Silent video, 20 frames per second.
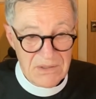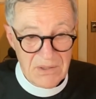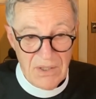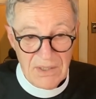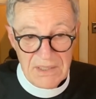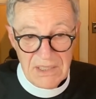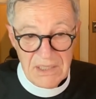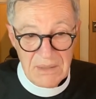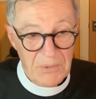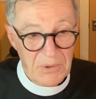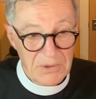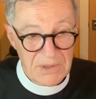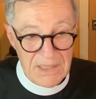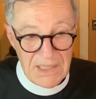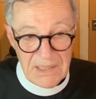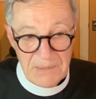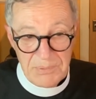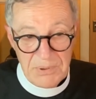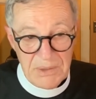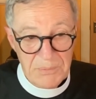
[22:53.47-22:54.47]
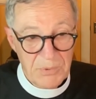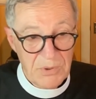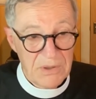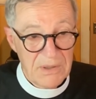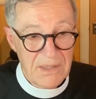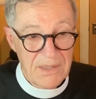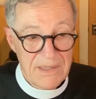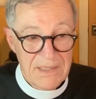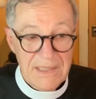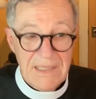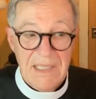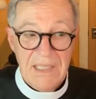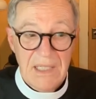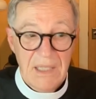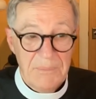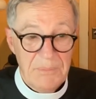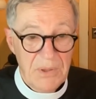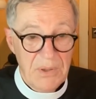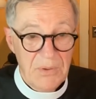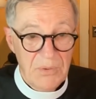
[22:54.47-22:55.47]
talking about gay people and
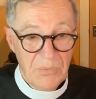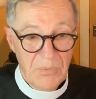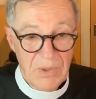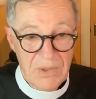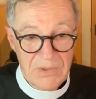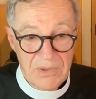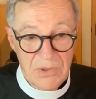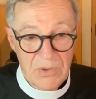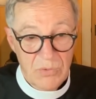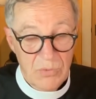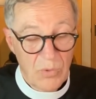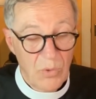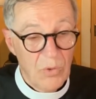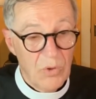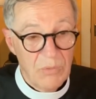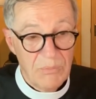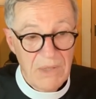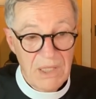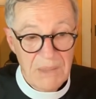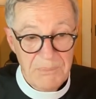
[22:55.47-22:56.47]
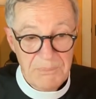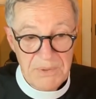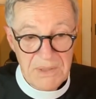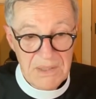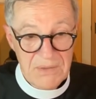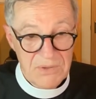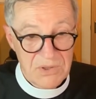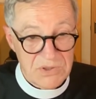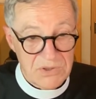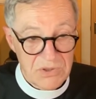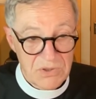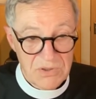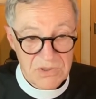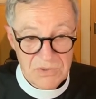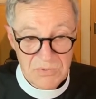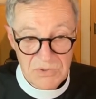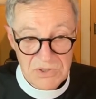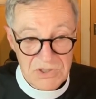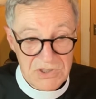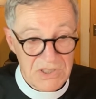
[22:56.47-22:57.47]
thinking about what their role might be in the
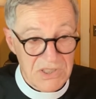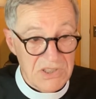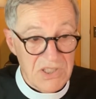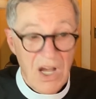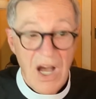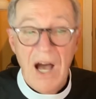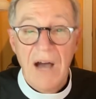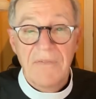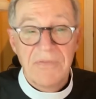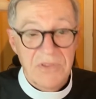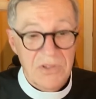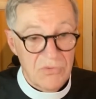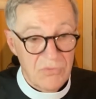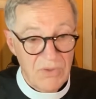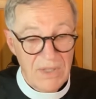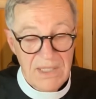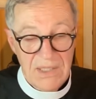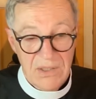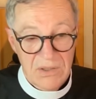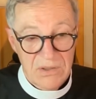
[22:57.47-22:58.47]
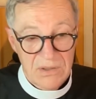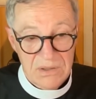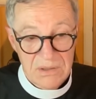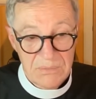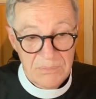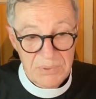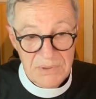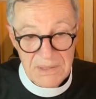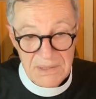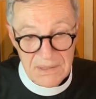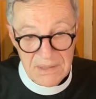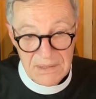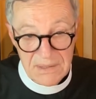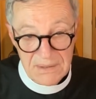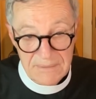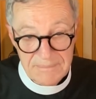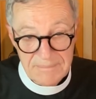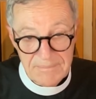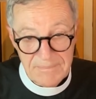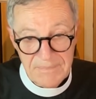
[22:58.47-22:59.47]
church was just off the radar
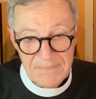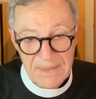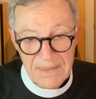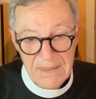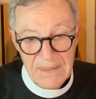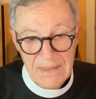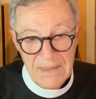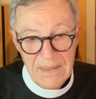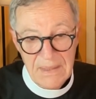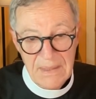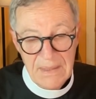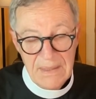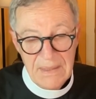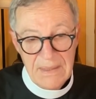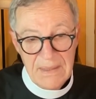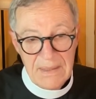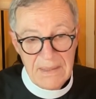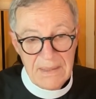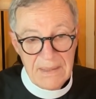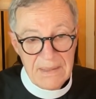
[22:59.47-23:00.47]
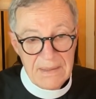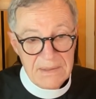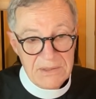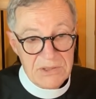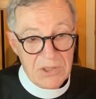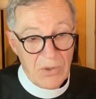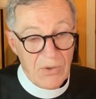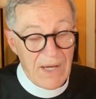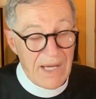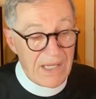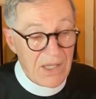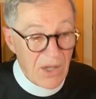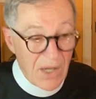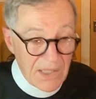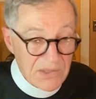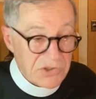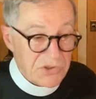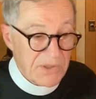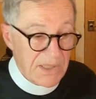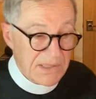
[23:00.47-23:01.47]
completely. And so I
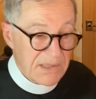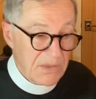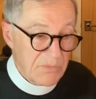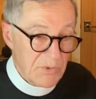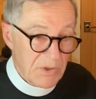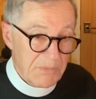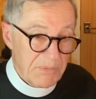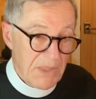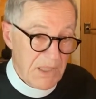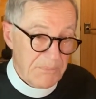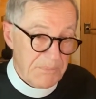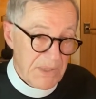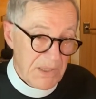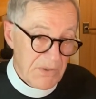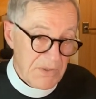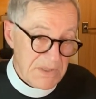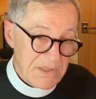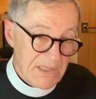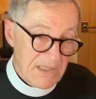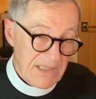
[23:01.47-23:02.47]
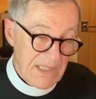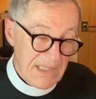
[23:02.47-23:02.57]
contracted with my parents